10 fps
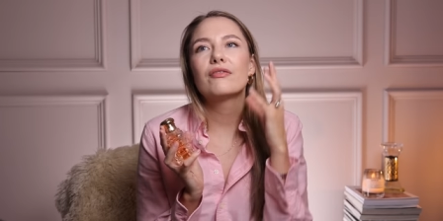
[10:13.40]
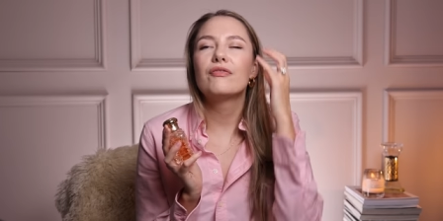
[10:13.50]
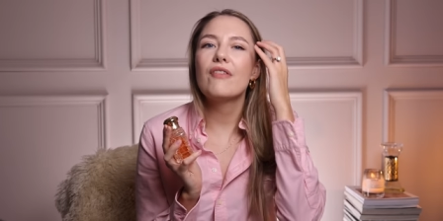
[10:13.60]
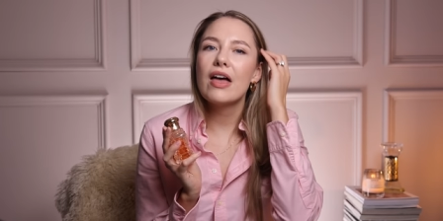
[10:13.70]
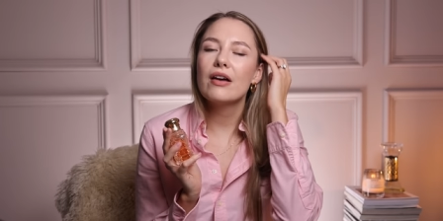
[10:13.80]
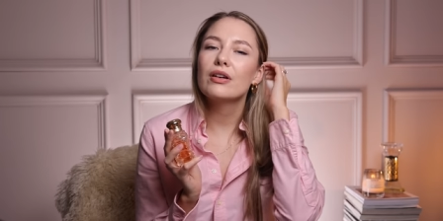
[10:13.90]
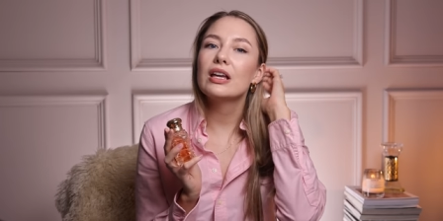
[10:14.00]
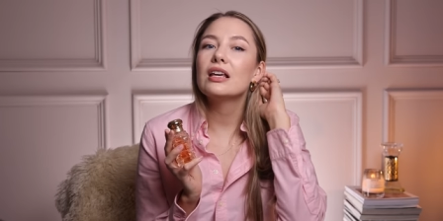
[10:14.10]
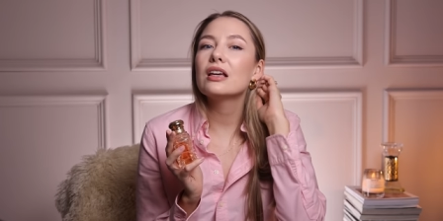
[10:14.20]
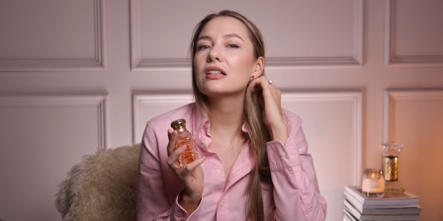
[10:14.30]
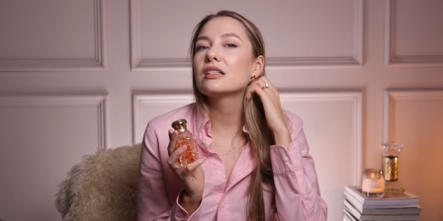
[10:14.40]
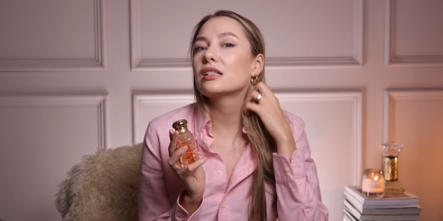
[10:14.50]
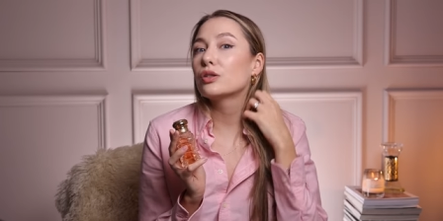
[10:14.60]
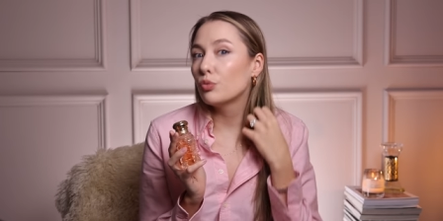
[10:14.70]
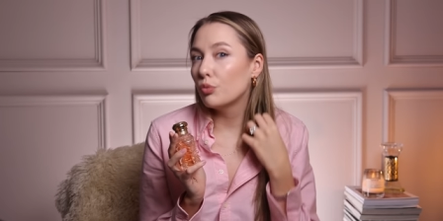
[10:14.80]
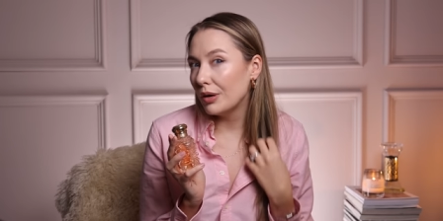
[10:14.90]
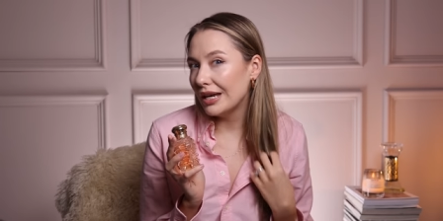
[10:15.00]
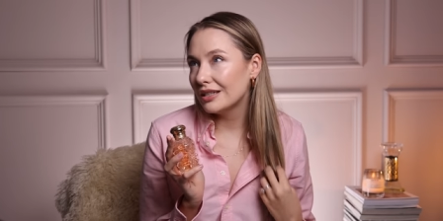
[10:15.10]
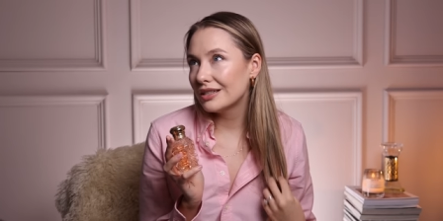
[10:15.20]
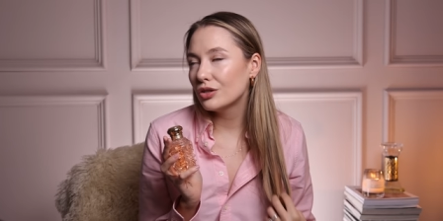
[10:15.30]
very
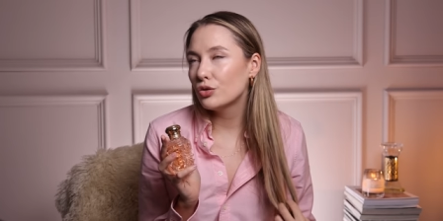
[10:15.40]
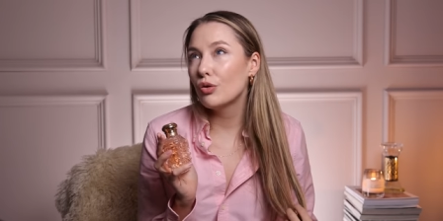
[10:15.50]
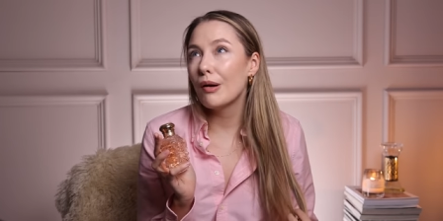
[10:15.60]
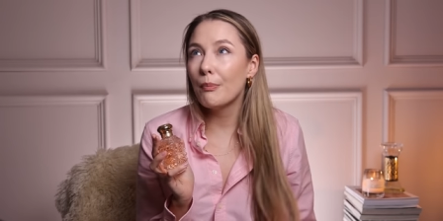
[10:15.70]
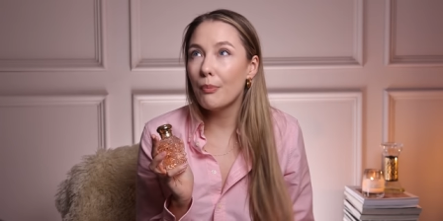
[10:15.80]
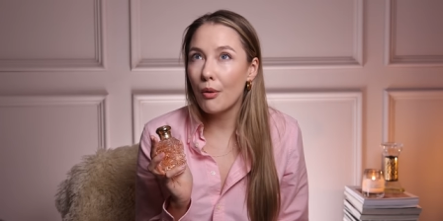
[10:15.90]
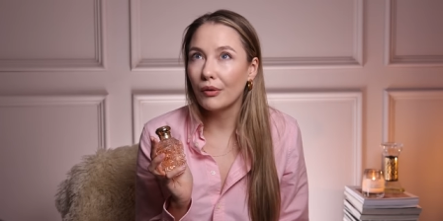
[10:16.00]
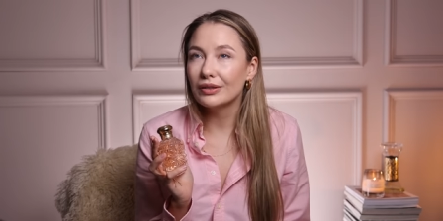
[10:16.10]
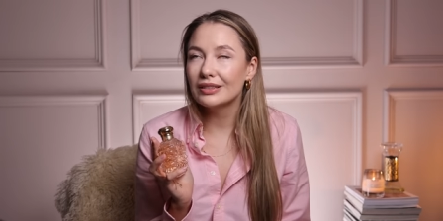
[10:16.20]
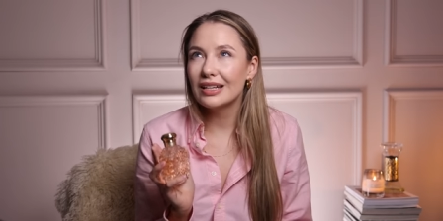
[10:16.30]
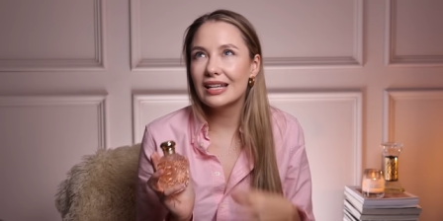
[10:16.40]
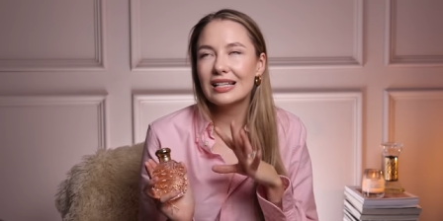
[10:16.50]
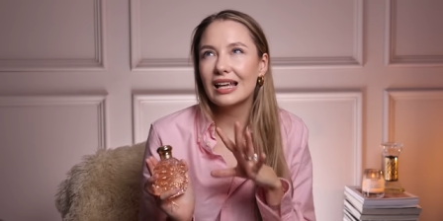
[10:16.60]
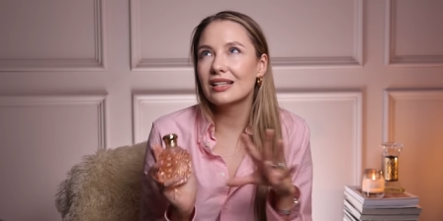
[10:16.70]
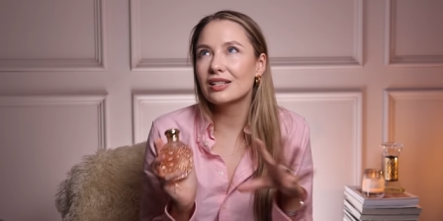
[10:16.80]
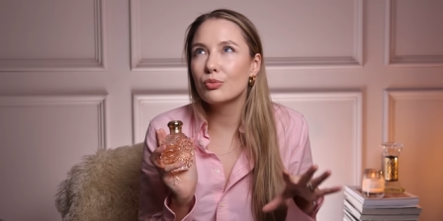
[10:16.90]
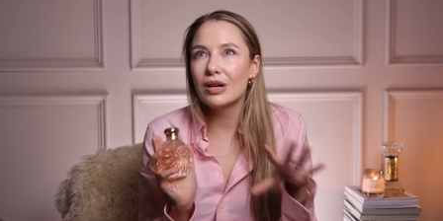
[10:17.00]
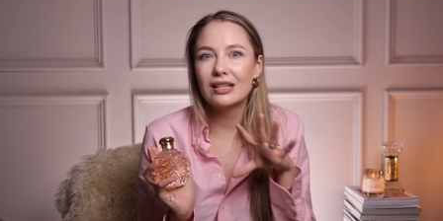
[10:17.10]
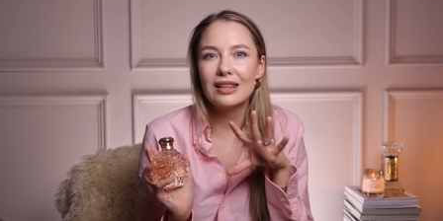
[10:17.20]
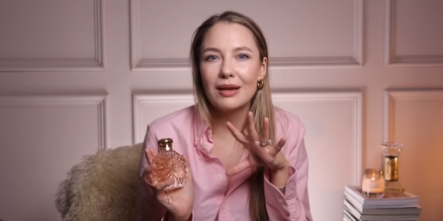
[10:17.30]
sweet to a point. It's like this
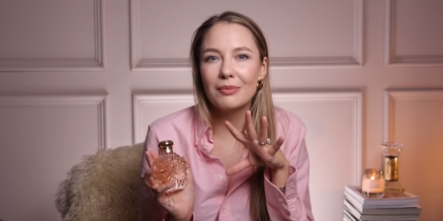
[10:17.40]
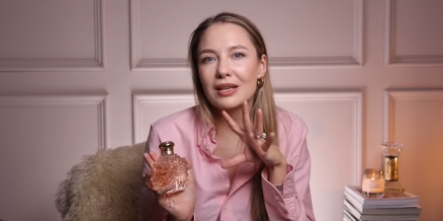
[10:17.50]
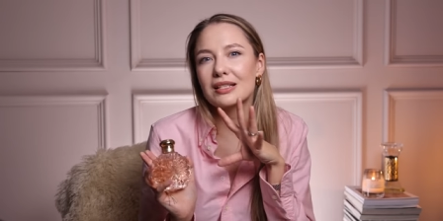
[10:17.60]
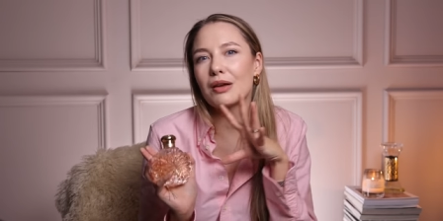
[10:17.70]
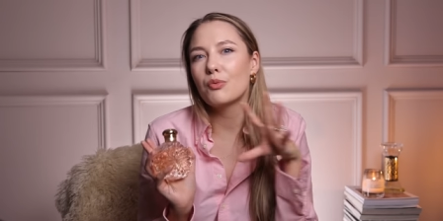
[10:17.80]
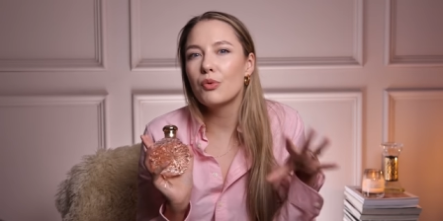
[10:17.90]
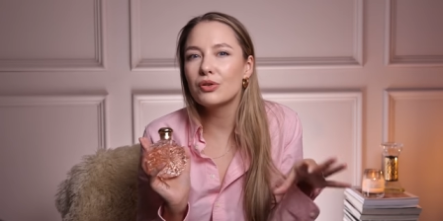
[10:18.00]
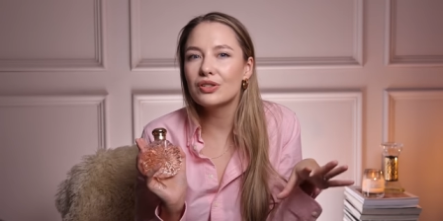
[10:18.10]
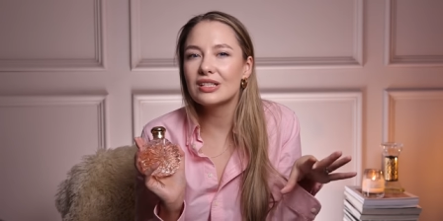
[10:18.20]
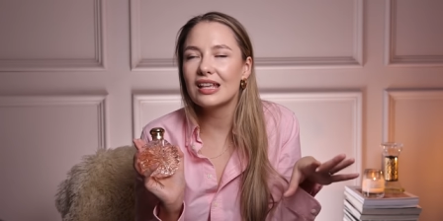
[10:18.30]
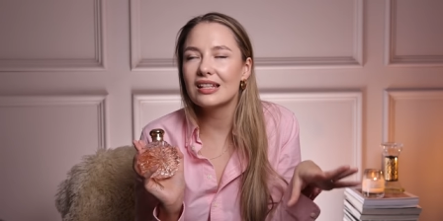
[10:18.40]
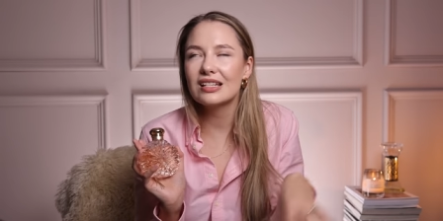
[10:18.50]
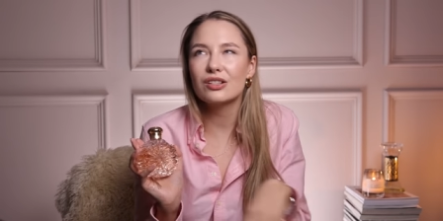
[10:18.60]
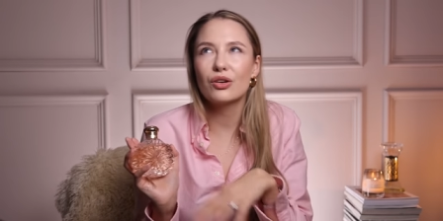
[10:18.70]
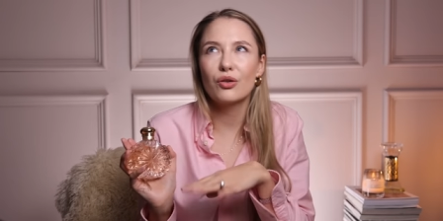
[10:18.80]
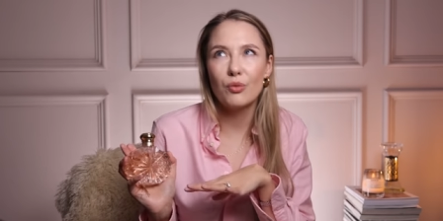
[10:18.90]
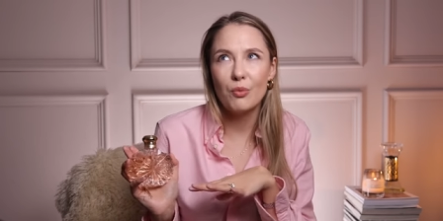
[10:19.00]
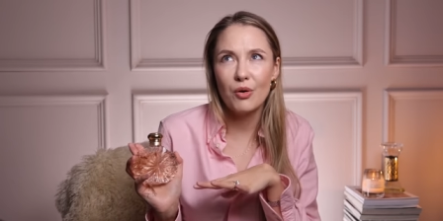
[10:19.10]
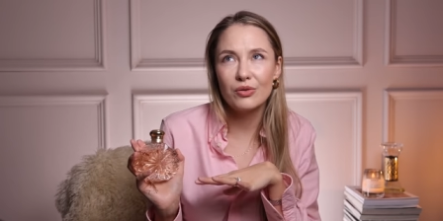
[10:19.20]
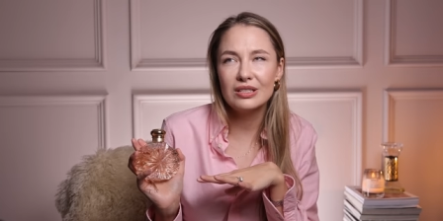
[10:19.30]
weird thing because I want to say this is a
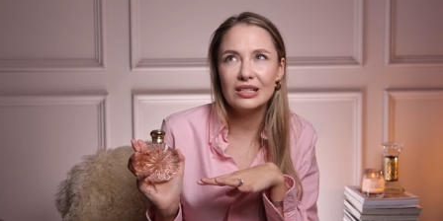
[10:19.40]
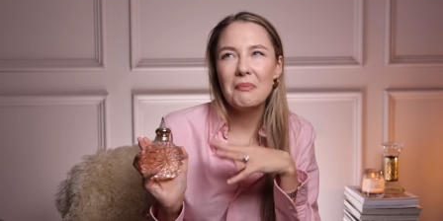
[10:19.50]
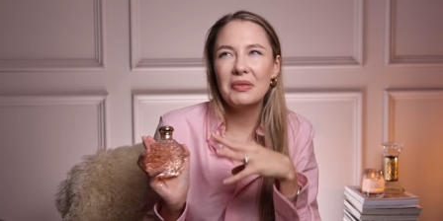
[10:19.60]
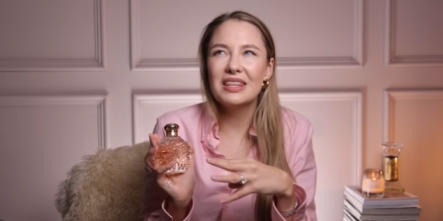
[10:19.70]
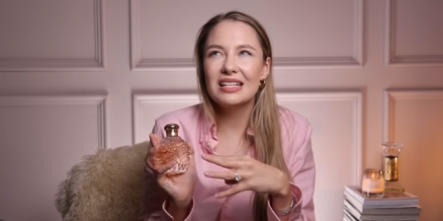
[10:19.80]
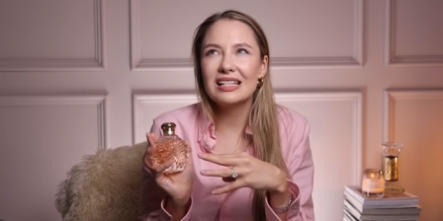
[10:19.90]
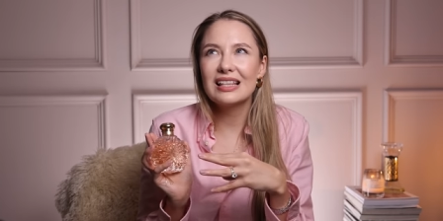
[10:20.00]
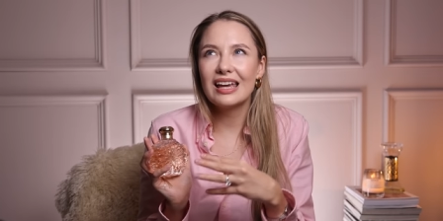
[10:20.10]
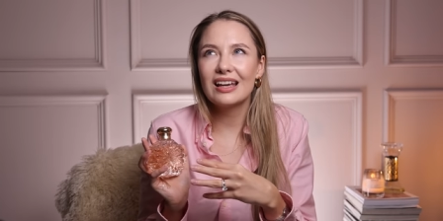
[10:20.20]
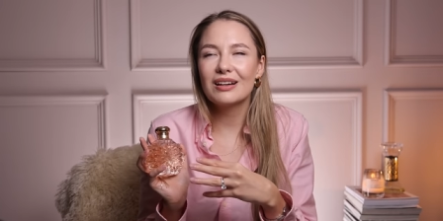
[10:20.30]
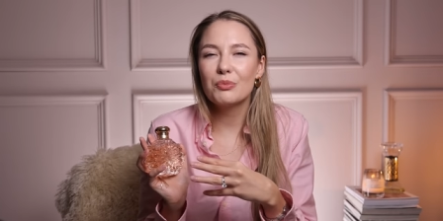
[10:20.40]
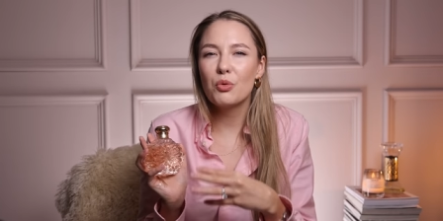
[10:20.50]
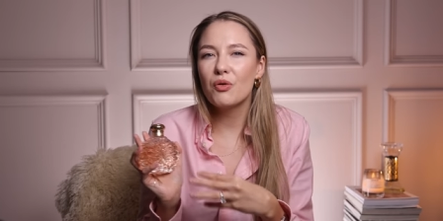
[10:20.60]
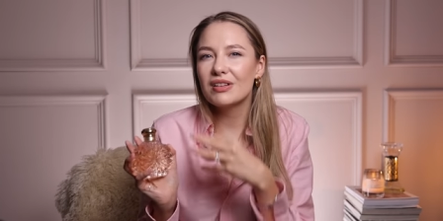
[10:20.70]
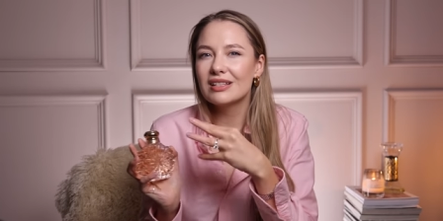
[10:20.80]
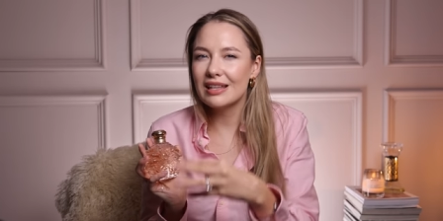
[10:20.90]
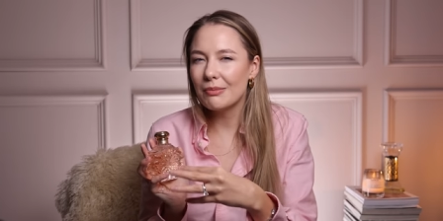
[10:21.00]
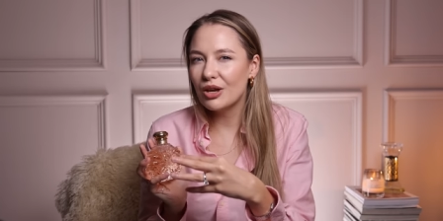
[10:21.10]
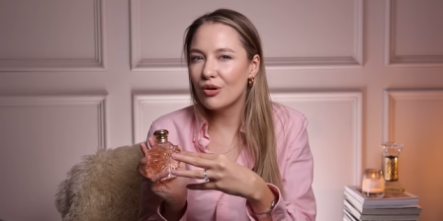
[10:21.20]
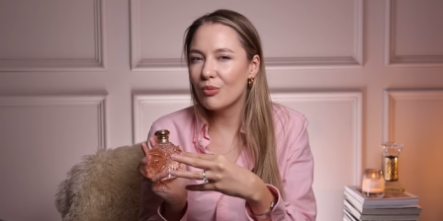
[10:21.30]
gourmand, but this is like more of a
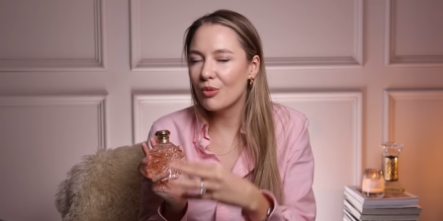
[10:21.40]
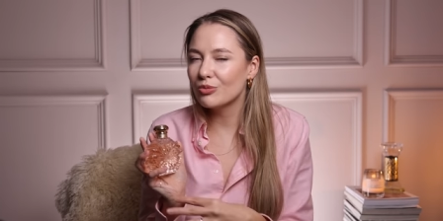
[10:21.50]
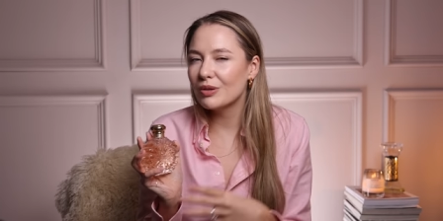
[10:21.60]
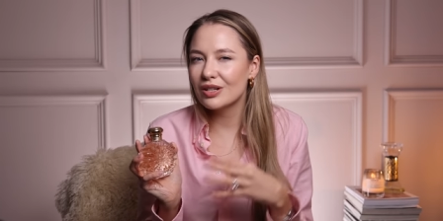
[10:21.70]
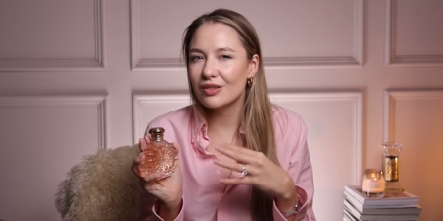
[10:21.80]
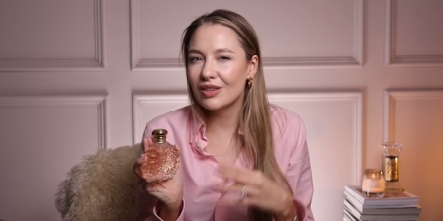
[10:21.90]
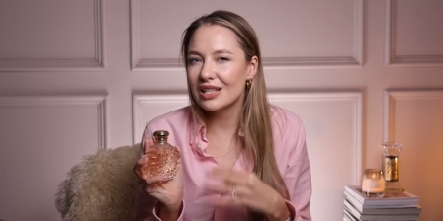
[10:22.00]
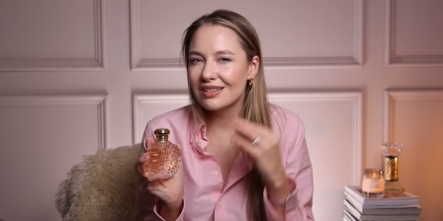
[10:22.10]
semi-gourmand because of